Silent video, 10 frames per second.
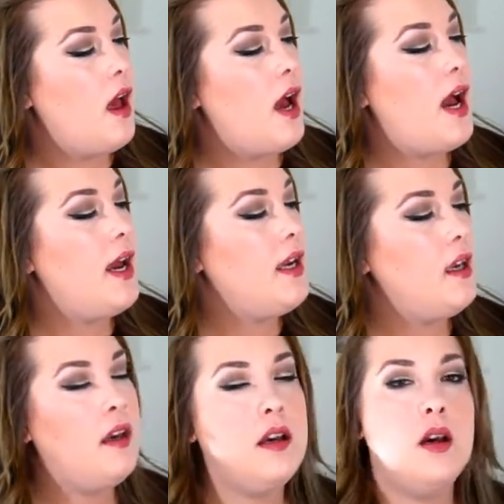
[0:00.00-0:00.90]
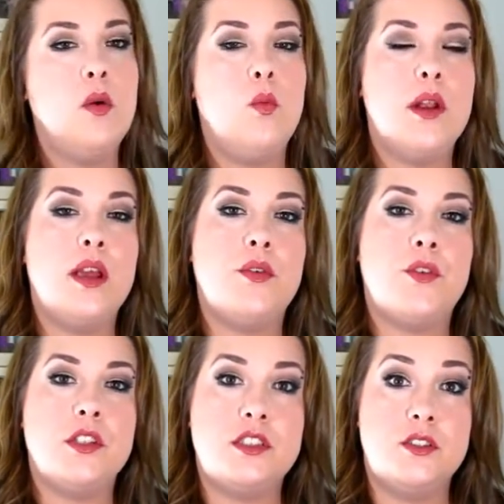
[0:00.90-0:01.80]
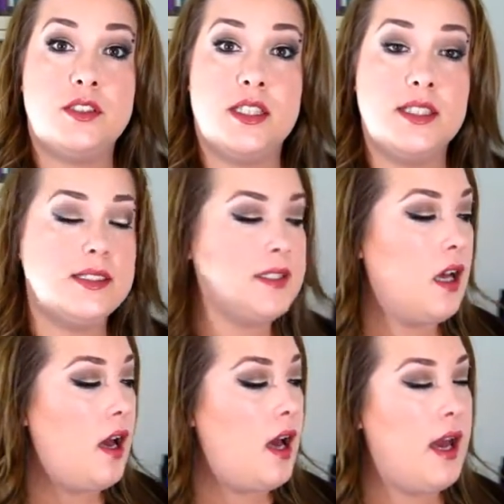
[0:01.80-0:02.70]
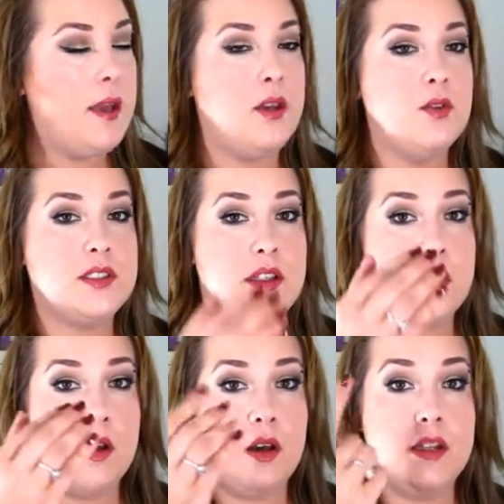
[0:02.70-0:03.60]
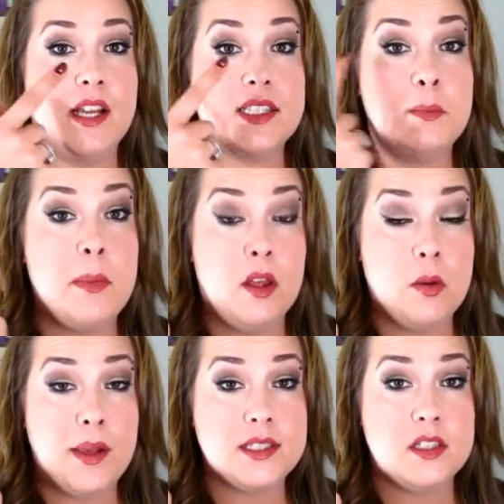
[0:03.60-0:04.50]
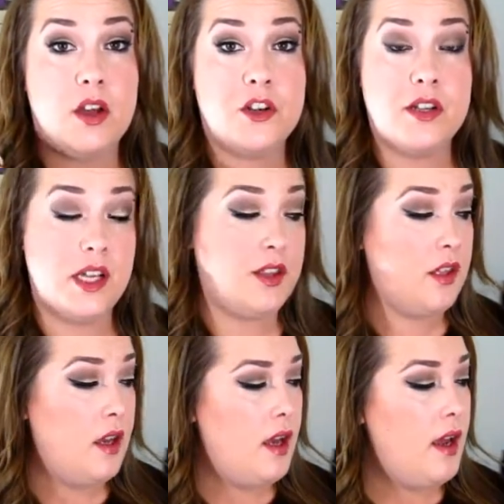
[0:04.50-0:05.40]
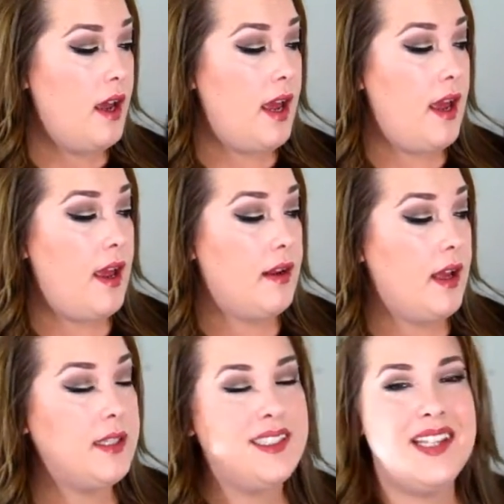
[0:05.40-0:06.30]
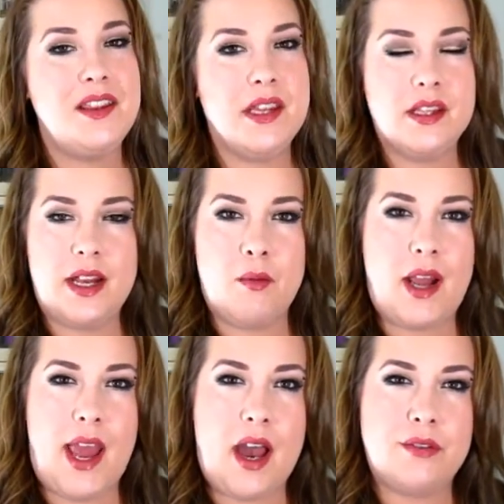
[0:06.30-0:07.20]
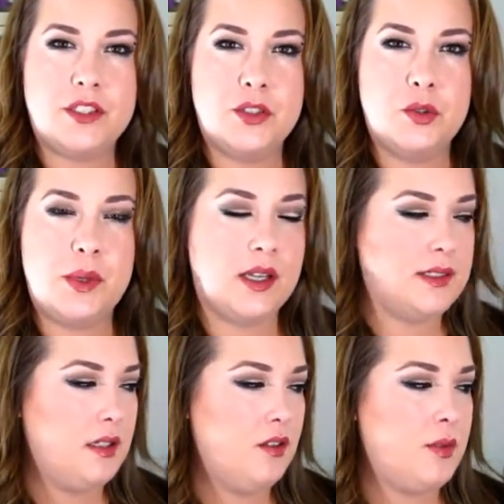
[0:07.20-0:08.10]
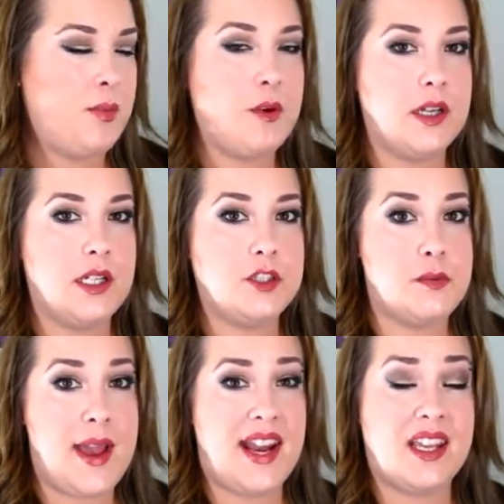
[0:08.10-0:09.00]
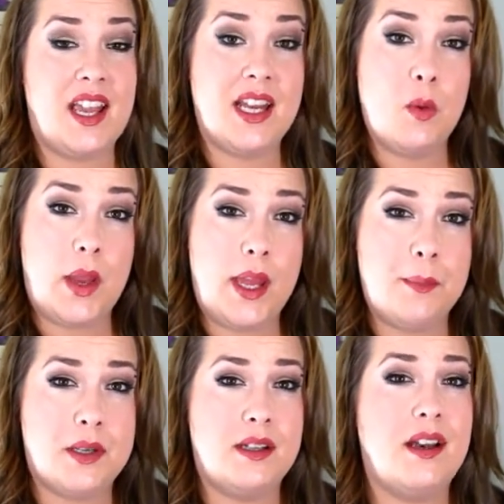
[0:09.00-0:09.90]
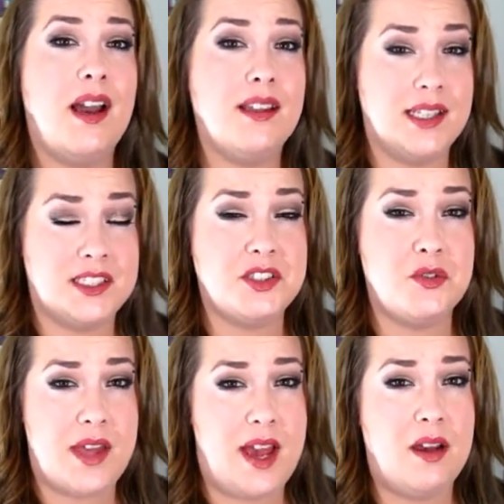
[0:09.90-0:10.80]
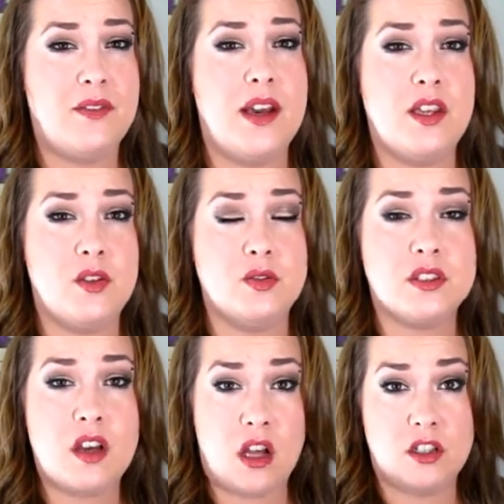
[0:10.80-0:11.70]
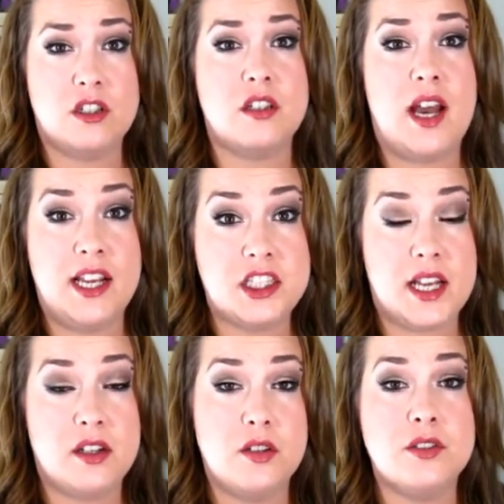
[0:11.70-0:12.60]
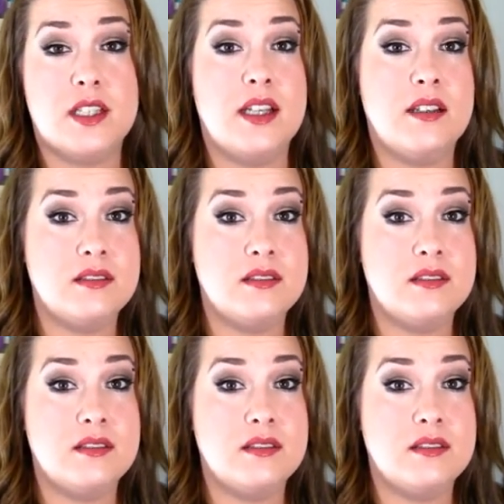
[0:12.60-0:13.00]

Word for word: I, when I first used this, I used the NYX Milk pencil underneath. And I didn't think that I would have to because it looked pretty dramatic anyway, but I like to do that if I use colored eyeshadows, like,